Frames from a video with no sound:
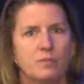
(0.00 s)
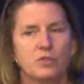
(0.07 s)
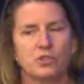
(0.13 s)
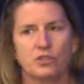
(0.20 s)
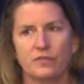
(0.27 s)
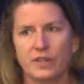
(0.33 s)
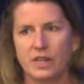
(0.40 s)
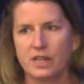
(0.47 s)

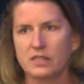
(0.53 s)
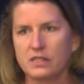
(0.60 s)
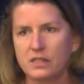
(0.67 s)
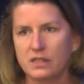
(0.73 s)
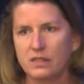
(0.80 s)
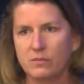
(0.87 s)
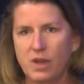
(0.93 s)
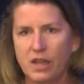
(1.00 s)
serving as
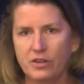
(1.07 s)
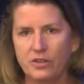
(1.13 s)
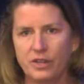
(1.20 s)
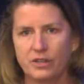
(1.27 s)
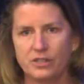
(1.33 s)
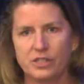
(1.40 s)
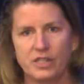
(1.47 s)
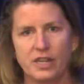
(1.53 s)
the
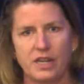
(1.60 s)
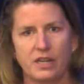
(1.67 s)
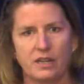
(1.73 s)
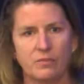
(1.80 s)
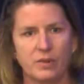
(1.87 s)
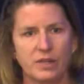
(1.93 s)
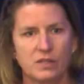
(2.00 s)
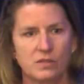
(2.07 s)
moderator today
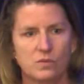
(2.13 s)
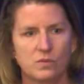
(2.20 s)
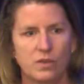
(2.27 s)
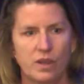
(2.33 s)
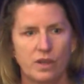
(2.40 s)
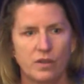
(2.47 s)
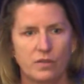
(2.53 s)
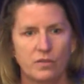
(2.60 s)
because
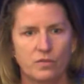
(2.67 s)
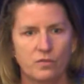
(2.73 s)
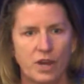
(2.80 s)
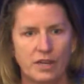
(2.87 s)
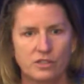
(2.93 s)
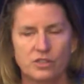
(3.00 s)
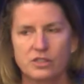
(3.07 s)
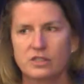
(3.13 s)

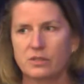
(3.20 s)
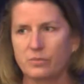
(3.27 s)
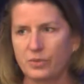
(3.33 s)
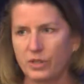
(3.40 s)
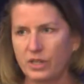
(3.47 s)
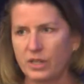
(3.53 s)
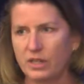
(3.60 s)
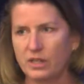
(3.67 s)
Rand just
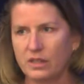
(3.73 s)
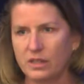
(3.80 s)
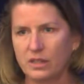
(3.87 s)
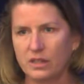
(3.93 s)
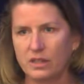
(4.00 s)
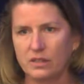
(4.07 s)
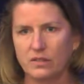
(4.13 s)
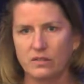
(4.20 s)
completed
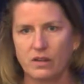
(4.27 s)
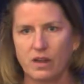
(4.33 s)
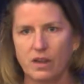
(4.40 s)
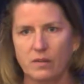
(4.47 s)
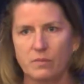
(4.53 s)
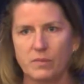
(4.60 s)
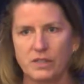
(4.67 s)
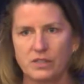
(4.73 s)
the
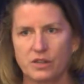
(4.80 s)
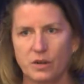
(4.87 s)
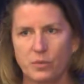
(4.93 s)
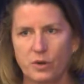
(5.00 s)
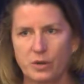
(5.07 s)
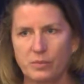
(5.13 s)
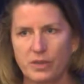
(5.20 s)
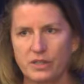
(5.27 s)
military
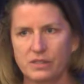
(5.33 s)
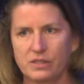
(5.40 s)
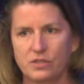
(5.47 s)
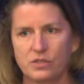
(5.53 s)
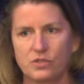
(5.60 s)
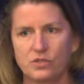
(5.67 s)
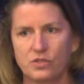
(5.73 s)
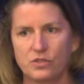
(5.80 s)
workplace
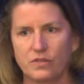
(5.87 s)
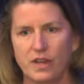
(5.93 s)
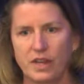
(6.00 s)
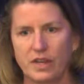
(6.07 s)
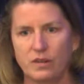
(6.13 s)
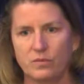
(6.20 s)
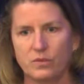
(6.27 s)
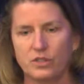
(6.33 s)

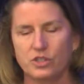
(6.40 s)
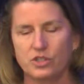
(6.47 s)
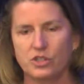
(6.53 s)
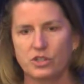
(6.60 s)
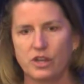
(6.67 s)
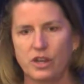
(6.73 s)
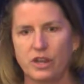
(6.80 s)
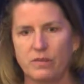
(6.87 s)
survey, which
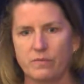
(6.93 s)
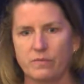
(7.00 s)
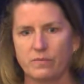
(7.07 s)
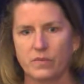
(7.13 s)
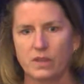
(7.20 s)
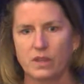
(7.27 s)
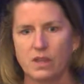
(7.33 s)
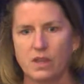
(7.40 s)

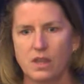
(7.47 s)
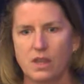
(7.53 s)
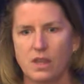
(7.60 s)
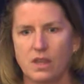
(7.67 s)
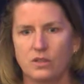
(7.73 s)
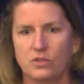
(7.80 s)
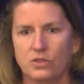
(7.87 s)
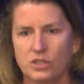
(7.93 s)

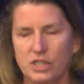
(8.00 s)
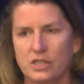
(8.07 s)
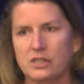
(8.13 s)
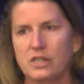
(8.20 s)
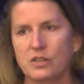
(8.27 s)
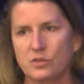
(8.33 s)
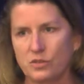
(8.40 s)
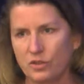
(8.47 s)
looked at
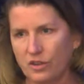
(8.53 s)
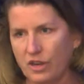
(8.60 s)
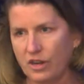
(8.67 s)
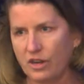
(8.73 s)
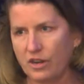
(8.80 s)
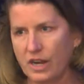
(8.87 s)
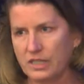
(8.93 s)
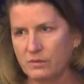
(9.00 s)
sexual
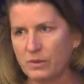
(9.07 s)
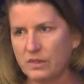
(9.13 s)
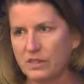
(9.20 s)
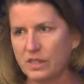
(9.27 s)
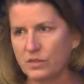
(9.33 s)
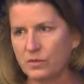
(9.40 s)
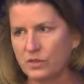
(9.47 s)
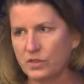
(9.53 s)
harassment and
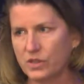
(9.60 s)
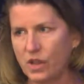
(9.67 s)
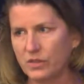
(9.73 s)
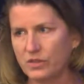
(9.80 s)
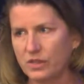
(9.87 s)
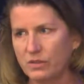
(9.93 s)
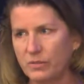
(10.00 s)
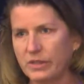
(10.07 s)
sexual
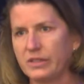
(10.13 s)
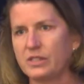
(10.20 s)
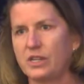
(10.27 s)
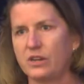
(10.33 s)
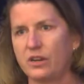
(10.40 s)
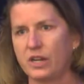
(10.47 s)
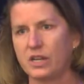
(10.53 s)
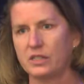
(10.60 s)
assault in the
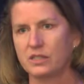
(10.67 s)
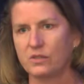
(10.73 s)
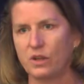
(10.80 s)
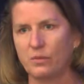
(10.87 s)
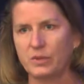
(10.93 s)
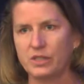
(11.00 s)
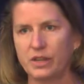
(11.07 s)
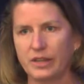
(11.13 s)
military. And so I'll
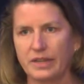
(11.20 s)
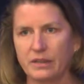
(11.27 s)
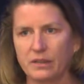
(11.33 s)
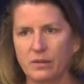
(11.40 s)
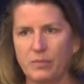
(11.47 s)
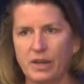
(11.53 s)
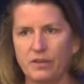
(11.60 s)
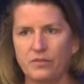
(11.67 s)
be talking
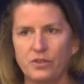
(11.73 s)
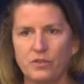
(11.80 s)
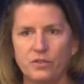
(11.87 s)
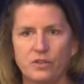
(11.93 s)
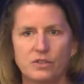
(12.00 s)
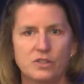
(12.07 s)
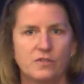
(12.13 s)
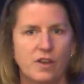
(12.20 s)
about a few of
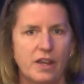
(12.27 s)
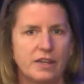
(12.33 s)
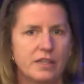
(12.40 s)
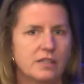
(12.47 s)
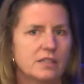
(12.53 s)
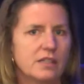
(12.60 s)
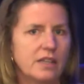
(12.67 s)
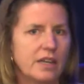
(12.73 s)
those
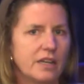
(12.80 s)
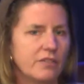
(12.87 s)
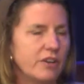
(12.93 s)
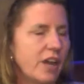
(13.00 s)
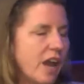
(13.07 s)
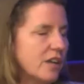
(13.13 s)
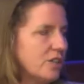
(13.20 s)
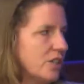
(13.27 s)
findings and getting
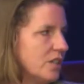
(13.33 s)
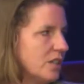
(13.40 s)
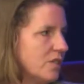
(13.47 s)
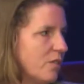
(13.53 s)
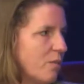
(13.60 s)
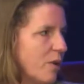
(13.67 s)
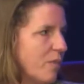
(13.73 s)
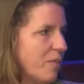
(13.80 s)
reactions
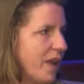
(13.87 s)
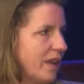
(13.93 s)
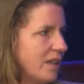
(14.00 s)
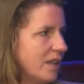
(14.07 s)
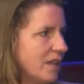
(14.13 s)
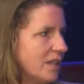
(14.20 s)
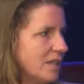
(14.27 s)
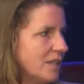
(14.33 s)
from our
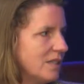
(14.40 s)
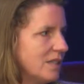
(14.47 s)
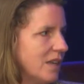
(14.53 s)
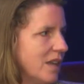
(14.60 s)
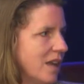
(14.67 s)
panelists.